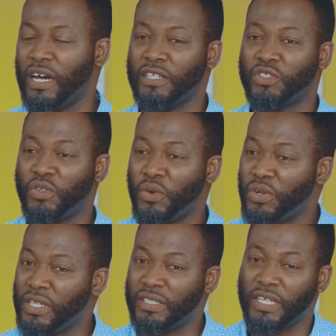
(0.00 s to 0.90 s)
our
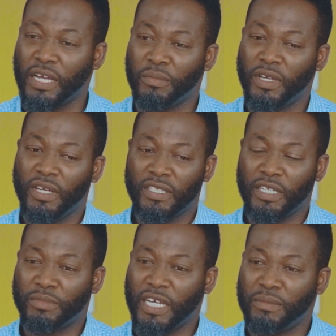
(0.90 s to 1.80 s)
stories,
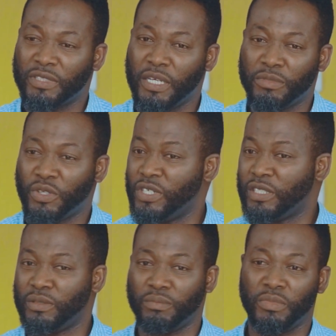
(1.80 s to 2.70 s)
sometimes
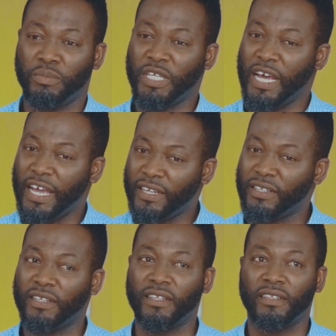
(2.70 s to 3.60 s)
stories
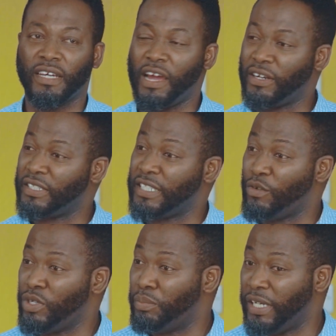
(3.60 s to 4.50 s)
behind the
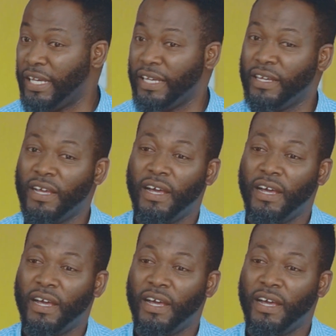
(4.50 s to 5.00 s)
characters that we play,